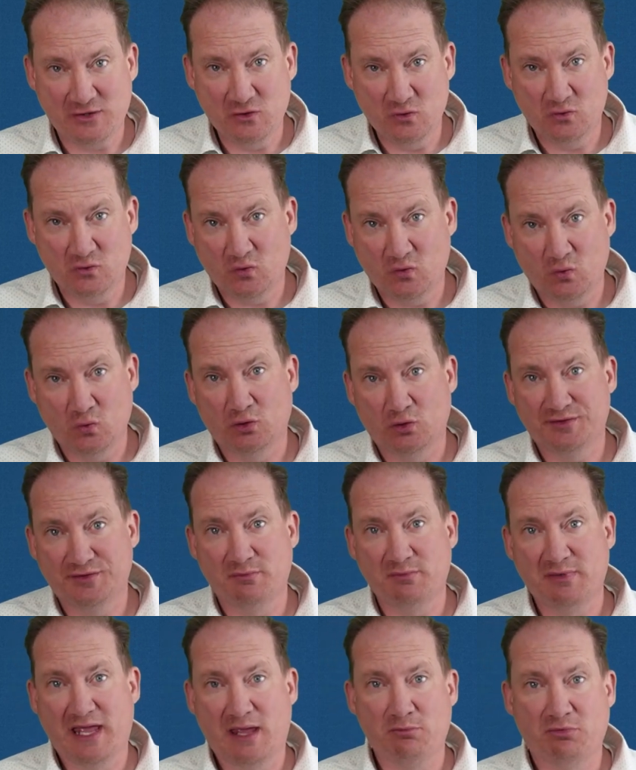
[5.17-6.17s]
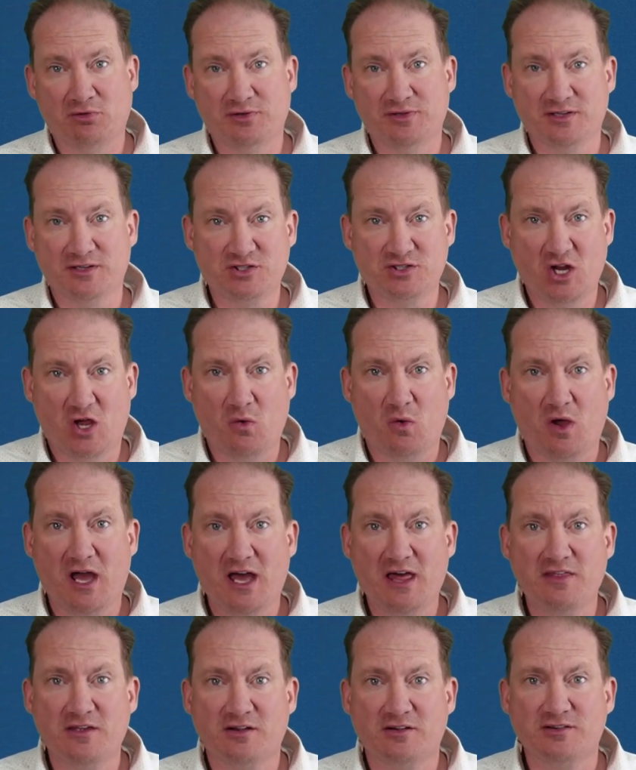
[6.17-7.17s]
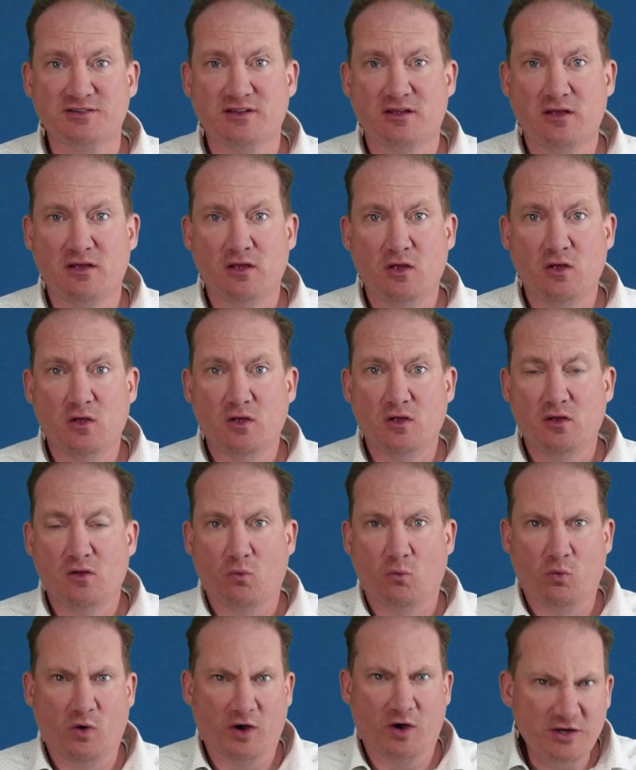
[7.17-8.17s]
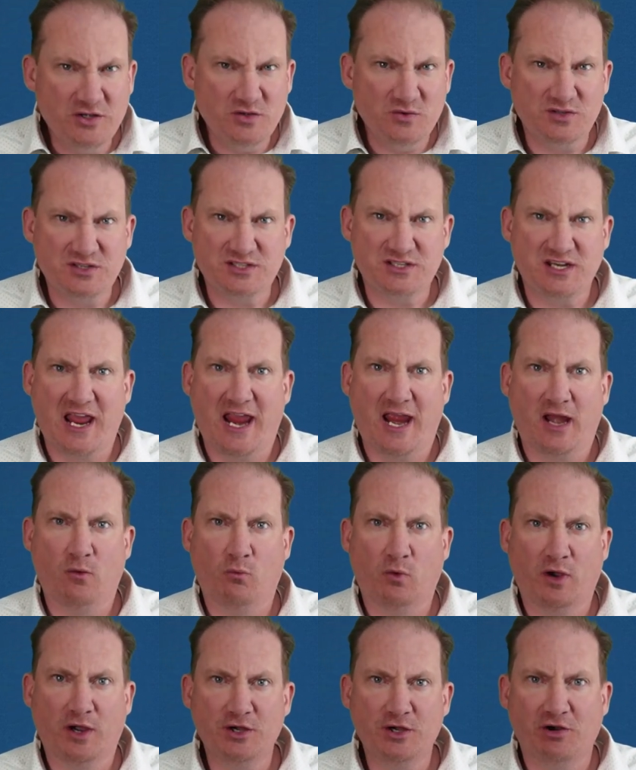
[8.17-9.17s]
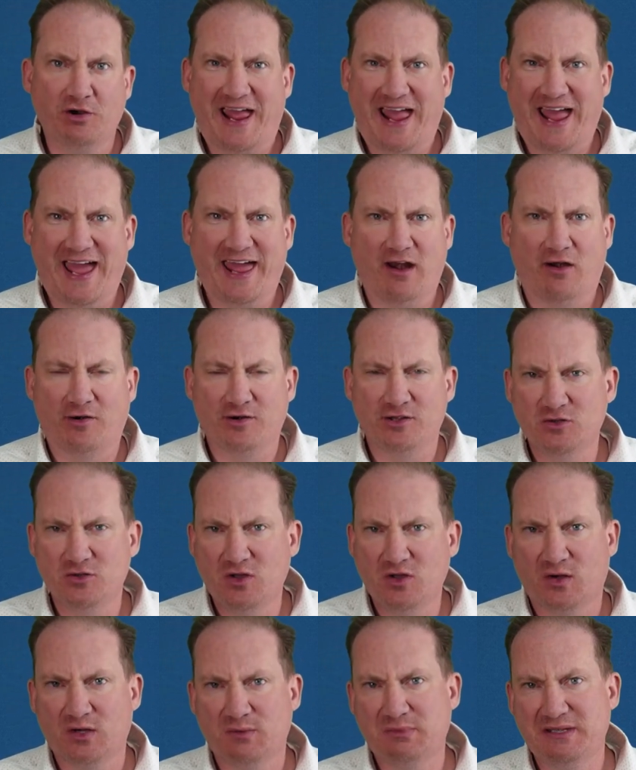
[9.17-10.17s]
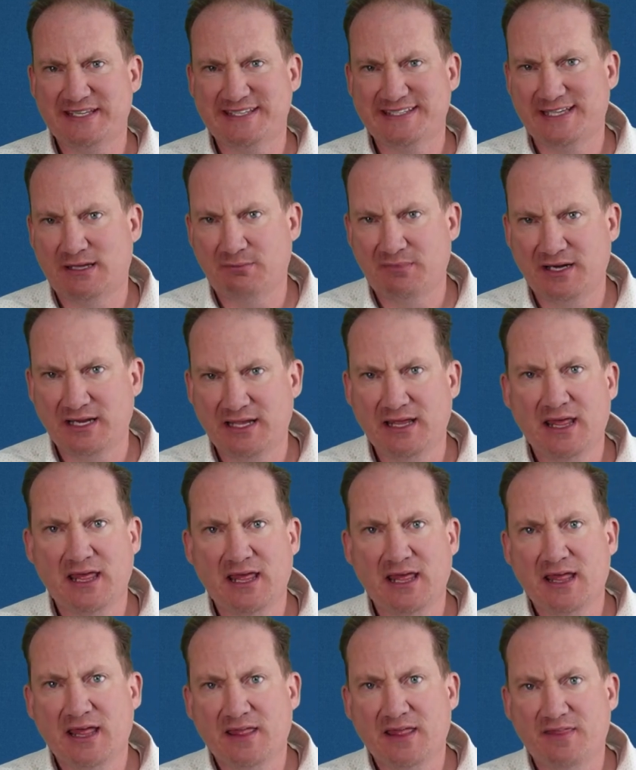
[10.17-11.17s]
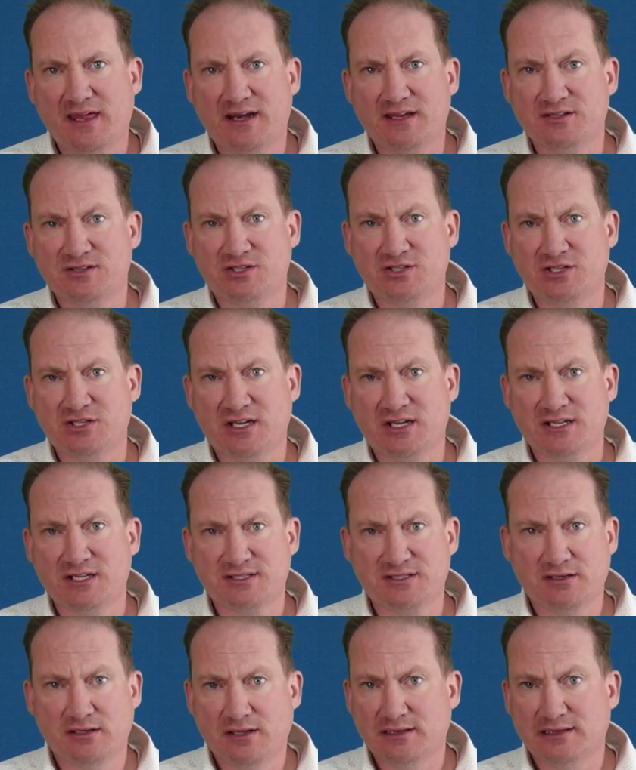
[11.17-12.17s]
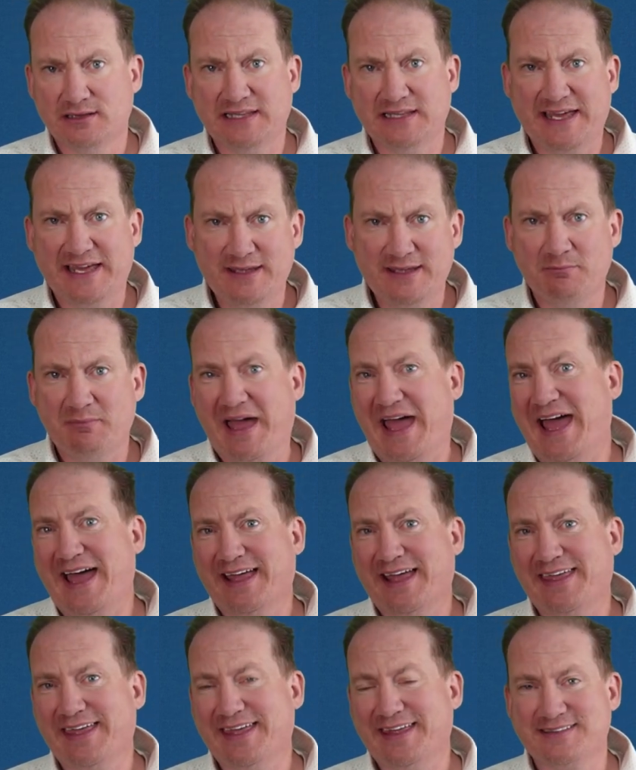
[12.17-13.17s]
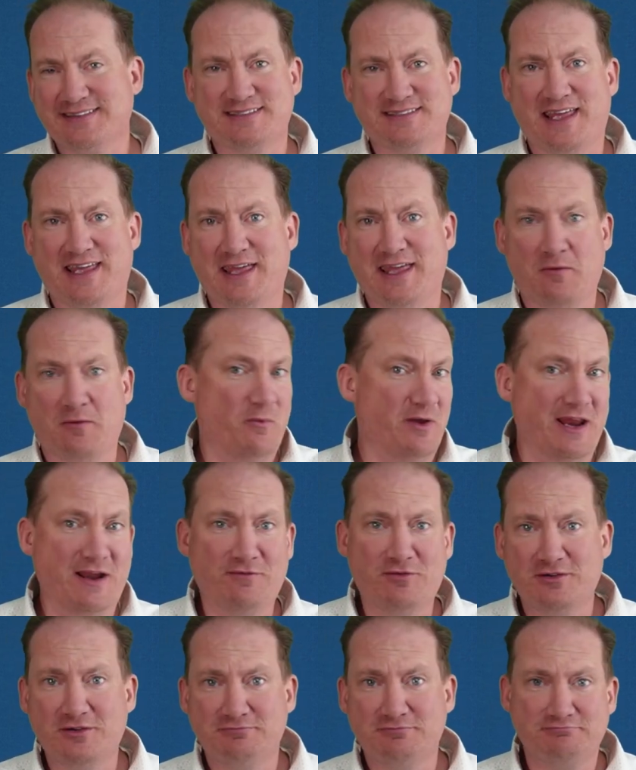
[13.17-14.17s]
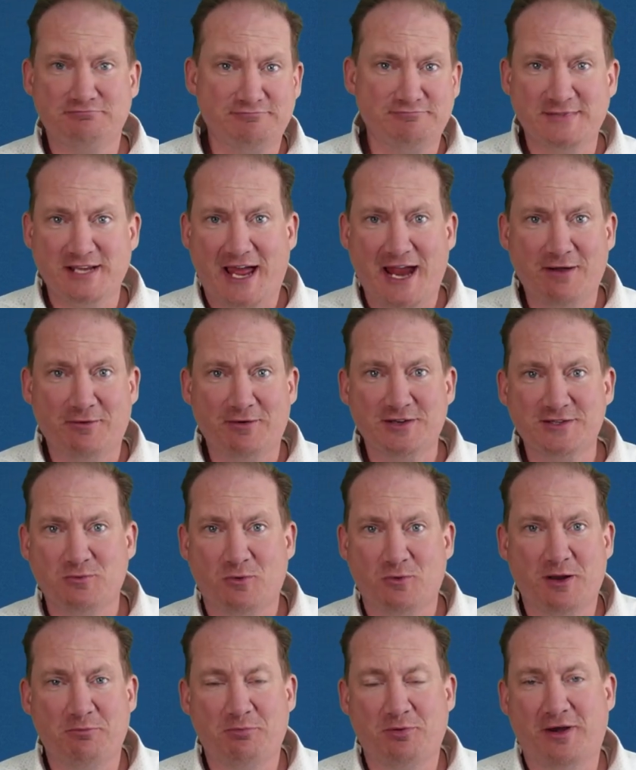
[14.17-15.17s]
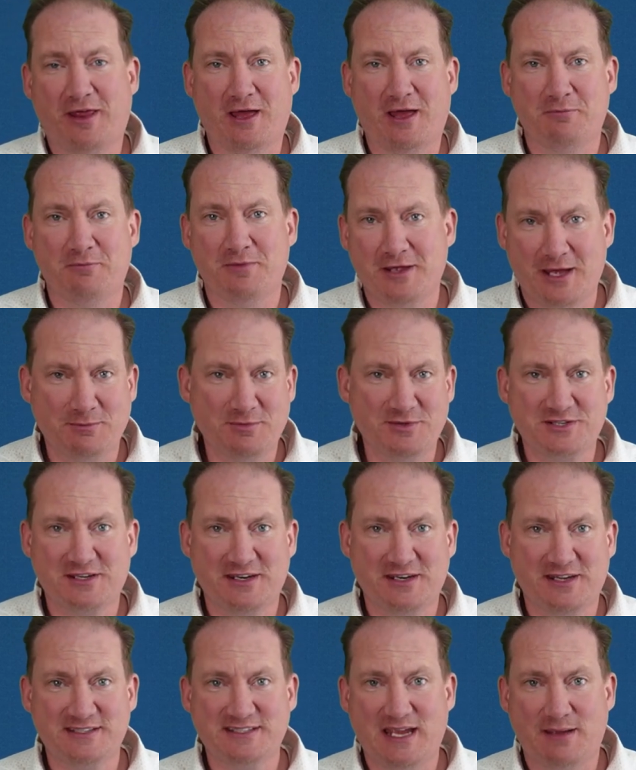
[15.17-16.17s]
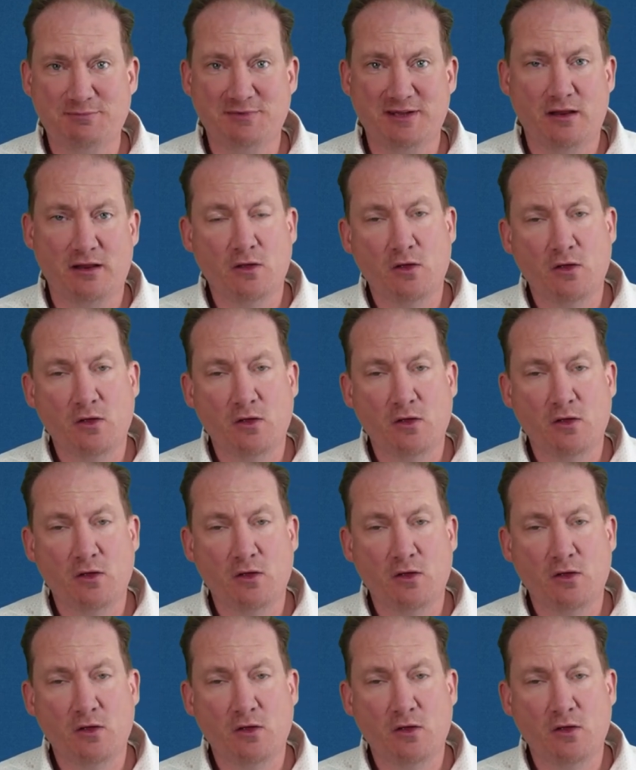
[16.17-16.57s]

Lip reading: tool to be able to show others where you stand, where you're at. Are you going to be somebody that is just laying back and saying, whatever tyrants want to put at me, I'm just going to accept it?